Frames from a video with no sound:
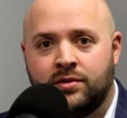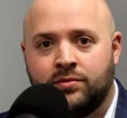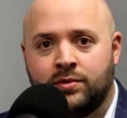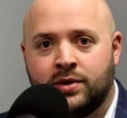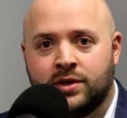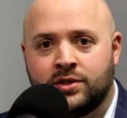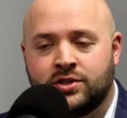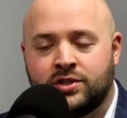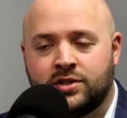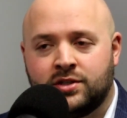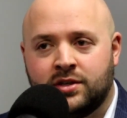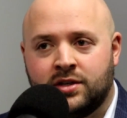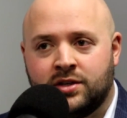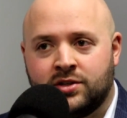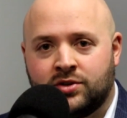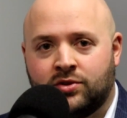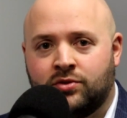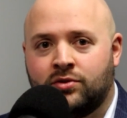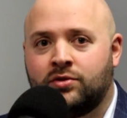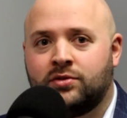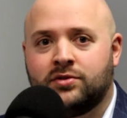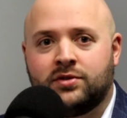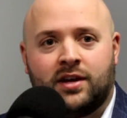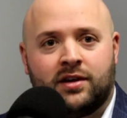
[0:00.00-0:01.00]
which is
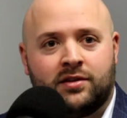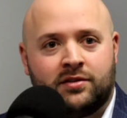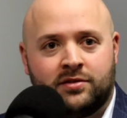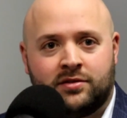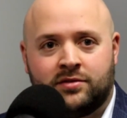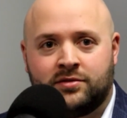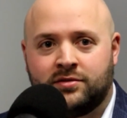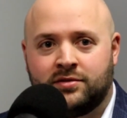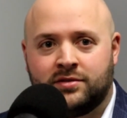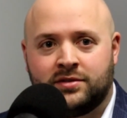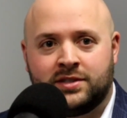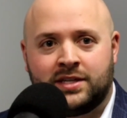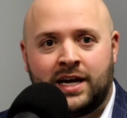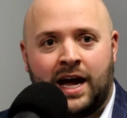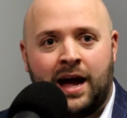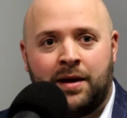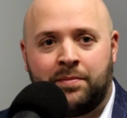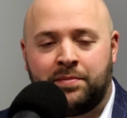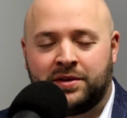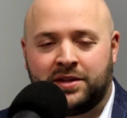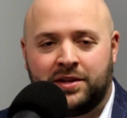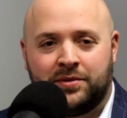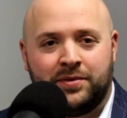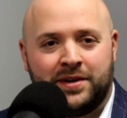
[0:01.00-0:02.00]
a whole nother
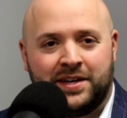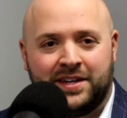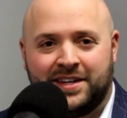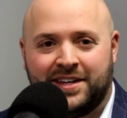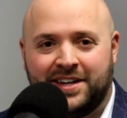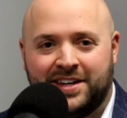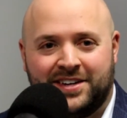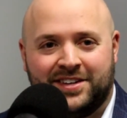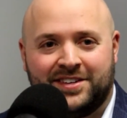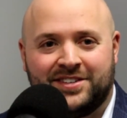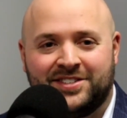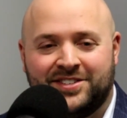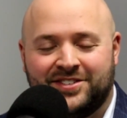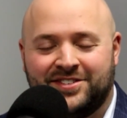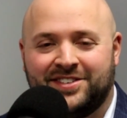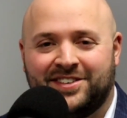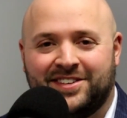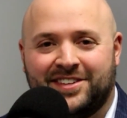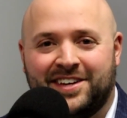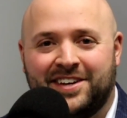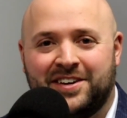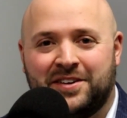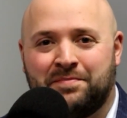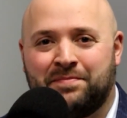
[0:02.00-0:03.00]
topic that we can get into
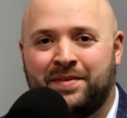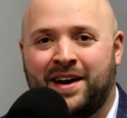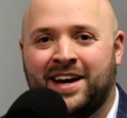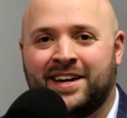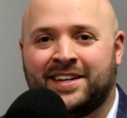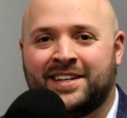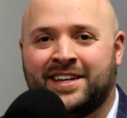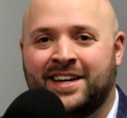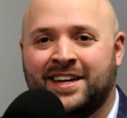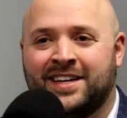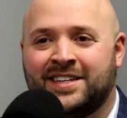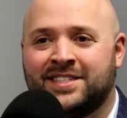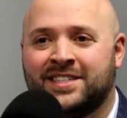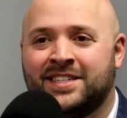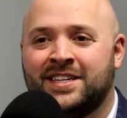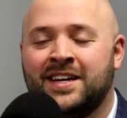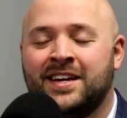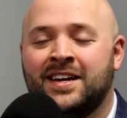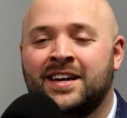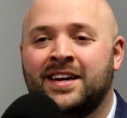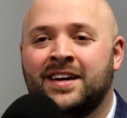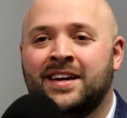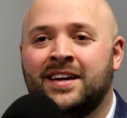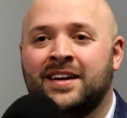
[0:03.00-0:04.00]
in a later podcast.
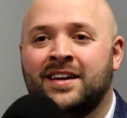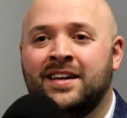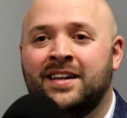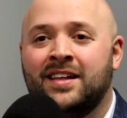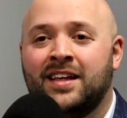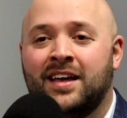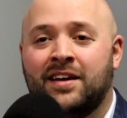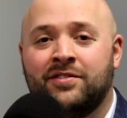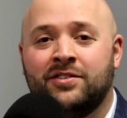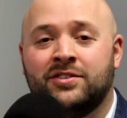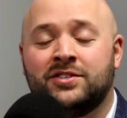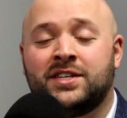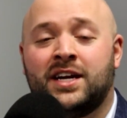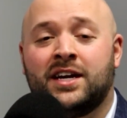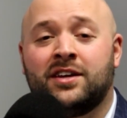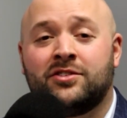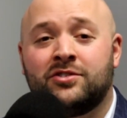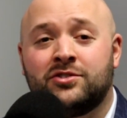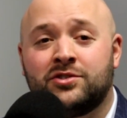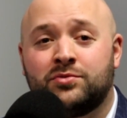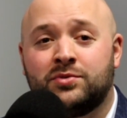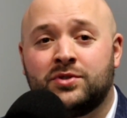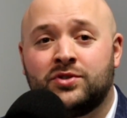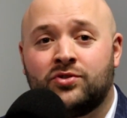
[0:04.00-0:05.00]
If you
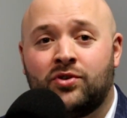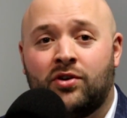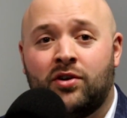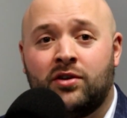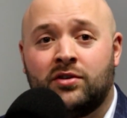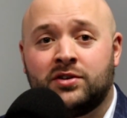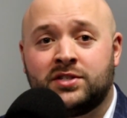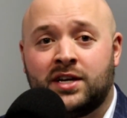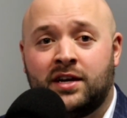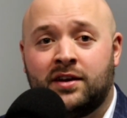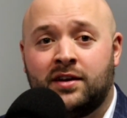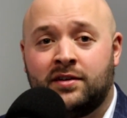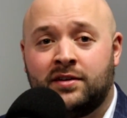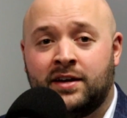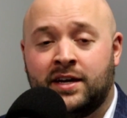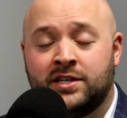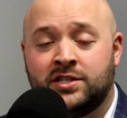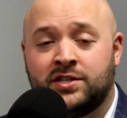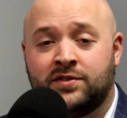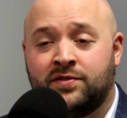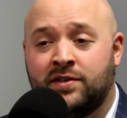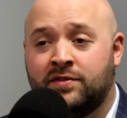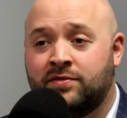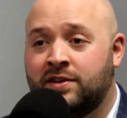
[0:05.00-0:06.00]
take those withdrawals at
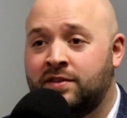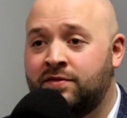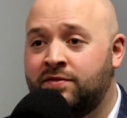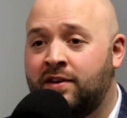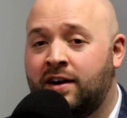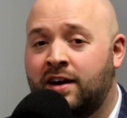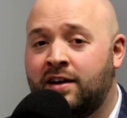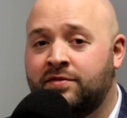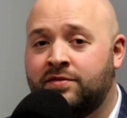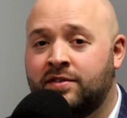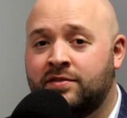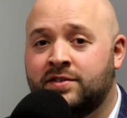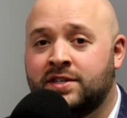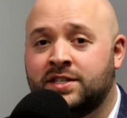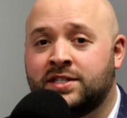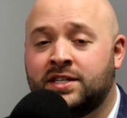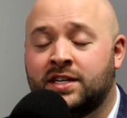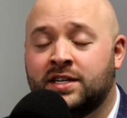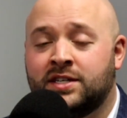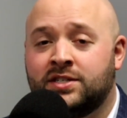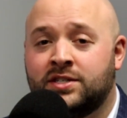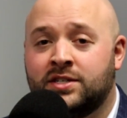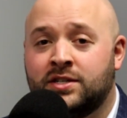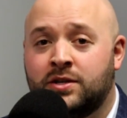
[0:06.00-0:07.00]
age 55,
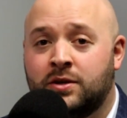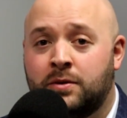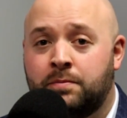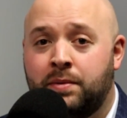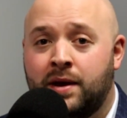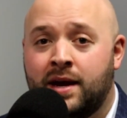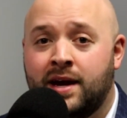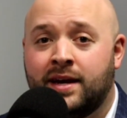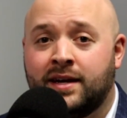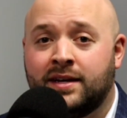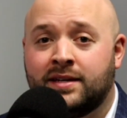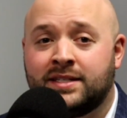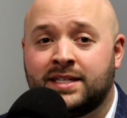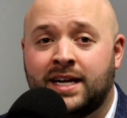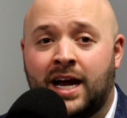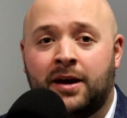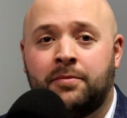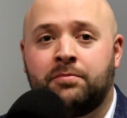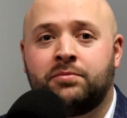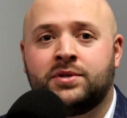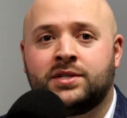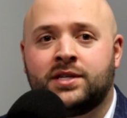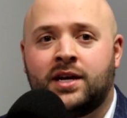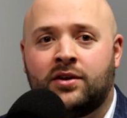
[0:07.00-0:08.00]
56, you're paying a
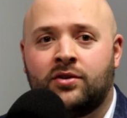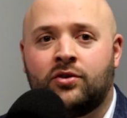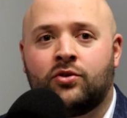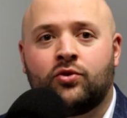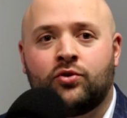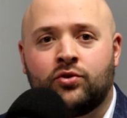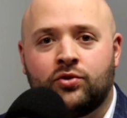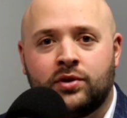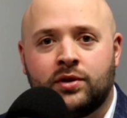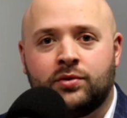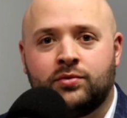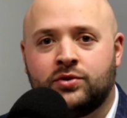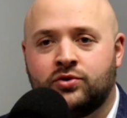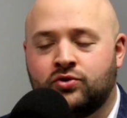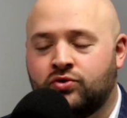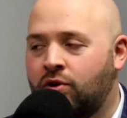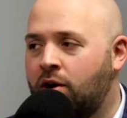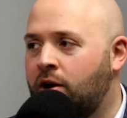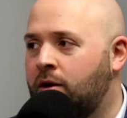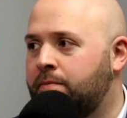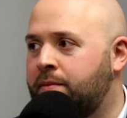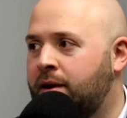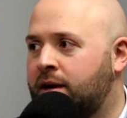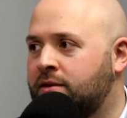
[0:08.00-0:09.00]
10% early
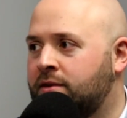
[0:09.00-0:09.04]
withdrawal